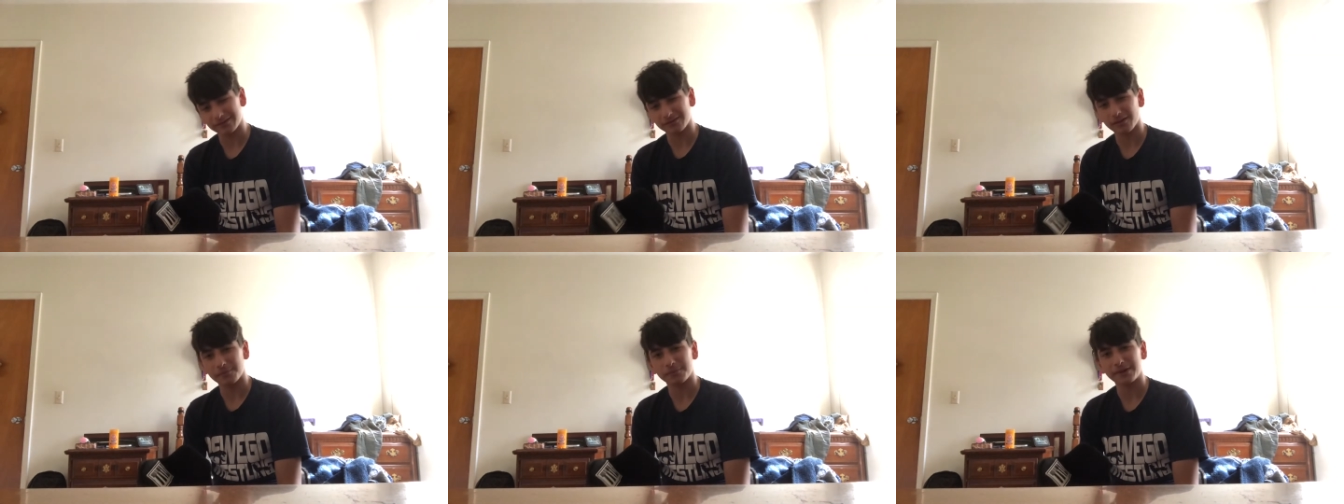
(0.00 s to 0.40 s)

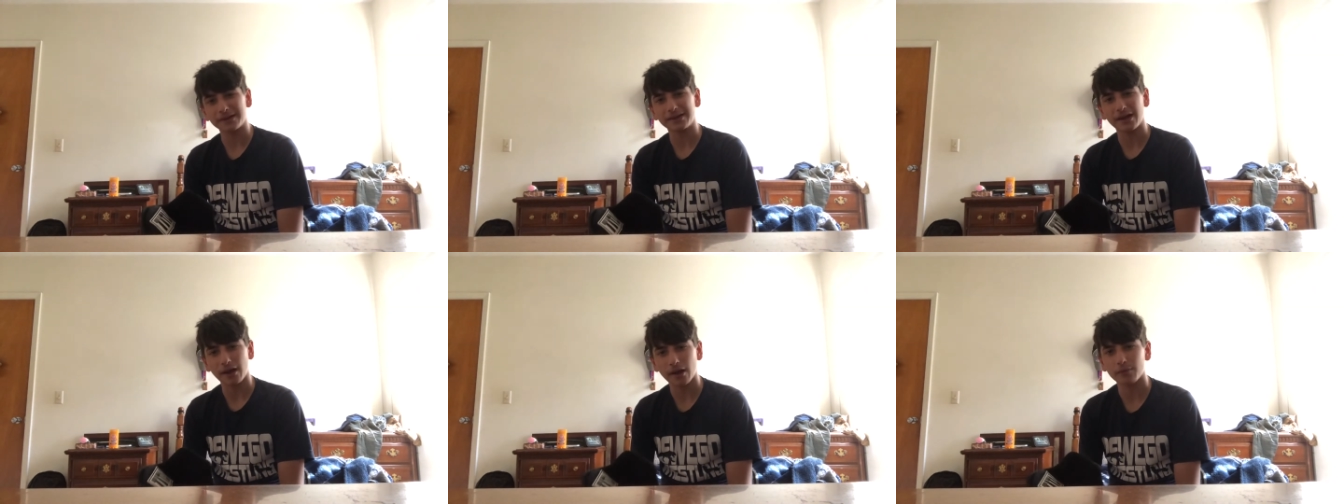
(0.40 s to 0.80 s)
up by
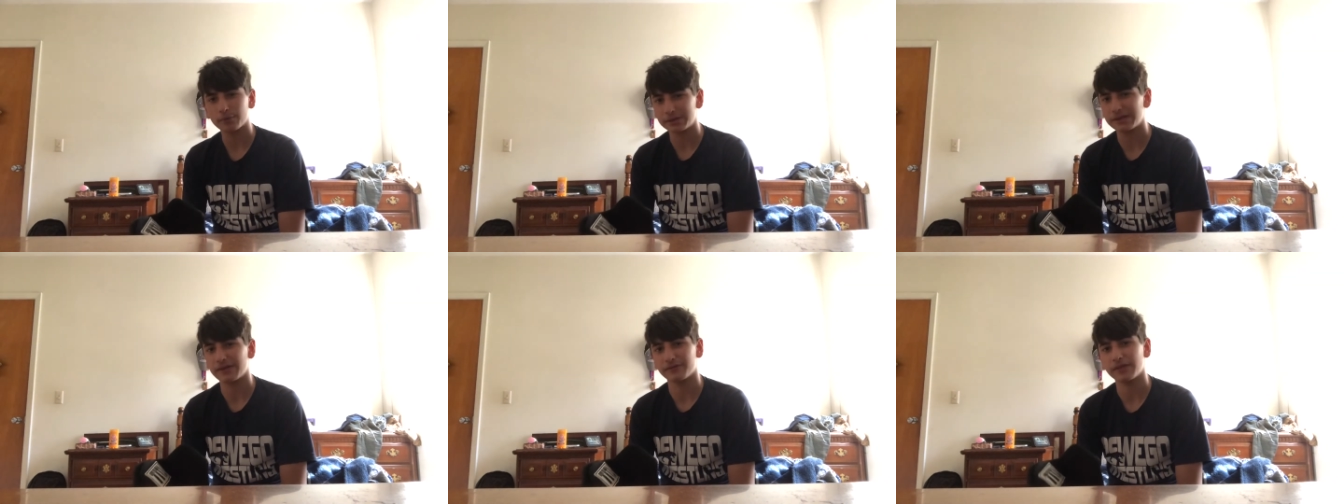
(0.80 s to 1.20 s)
now, I would
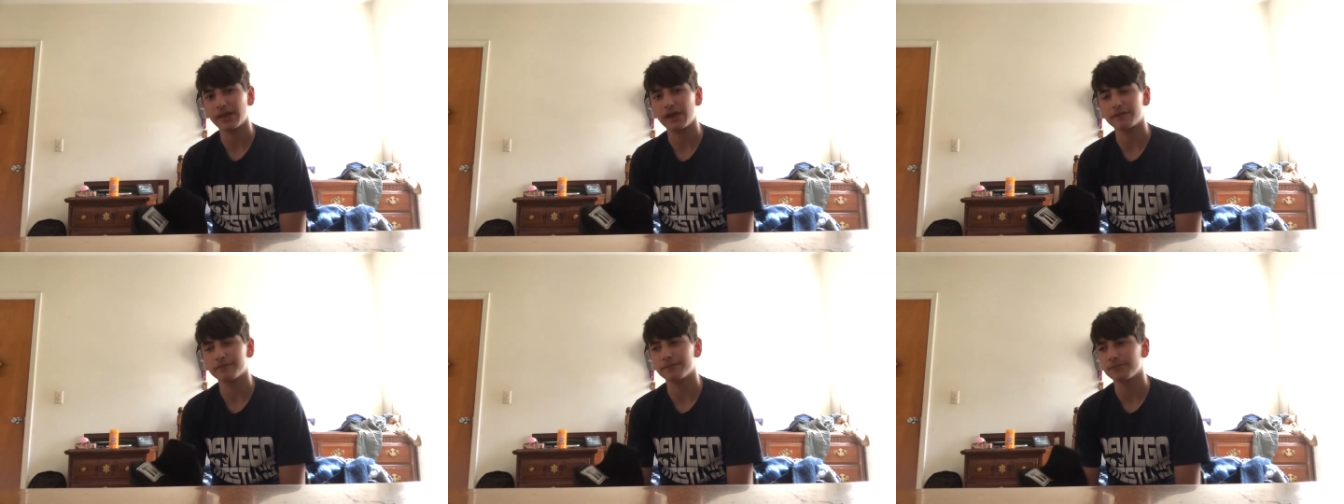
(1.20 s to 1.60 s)
definitely
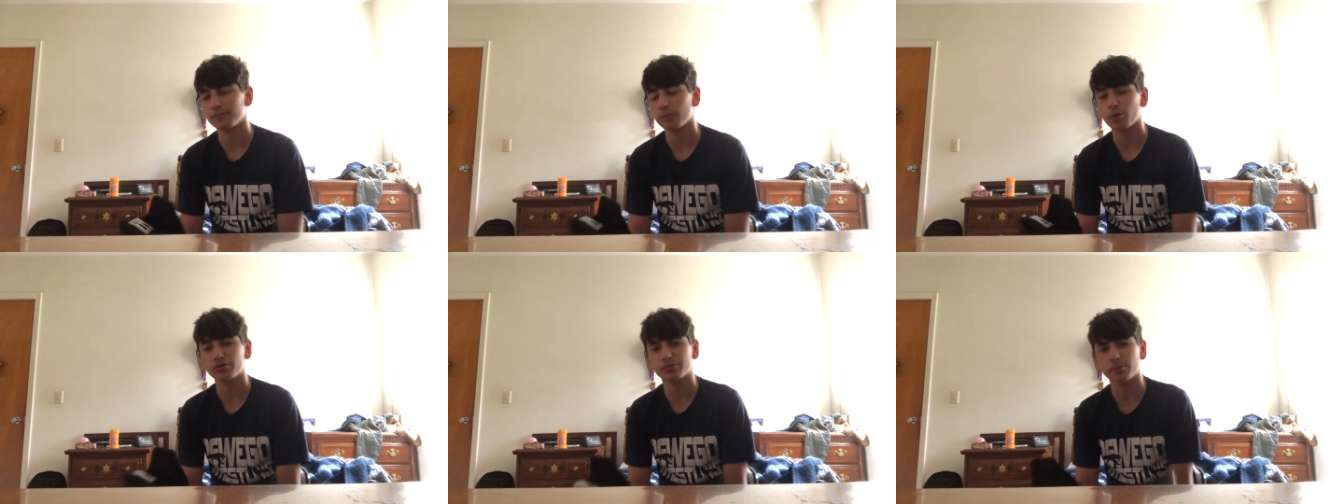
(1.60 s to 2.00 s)
have
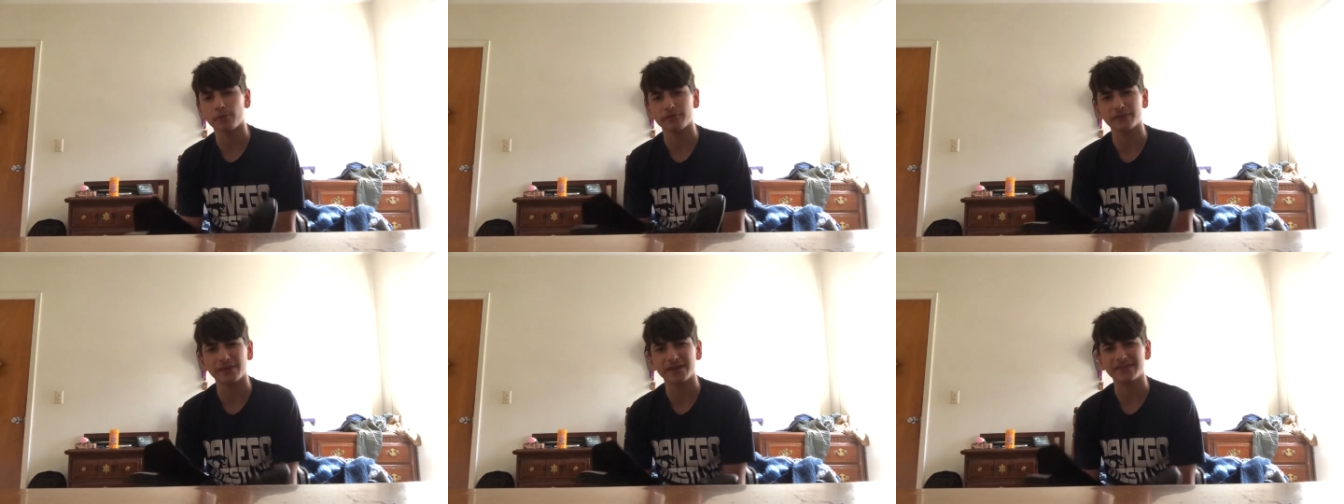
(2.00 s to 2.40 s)
multiple
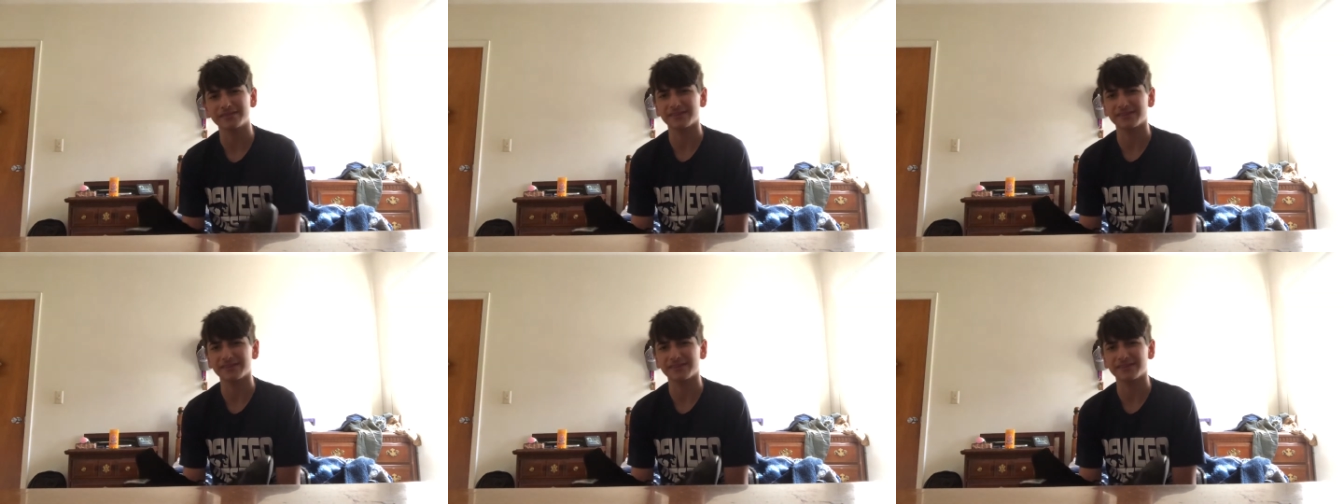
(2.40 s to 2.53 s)
fights.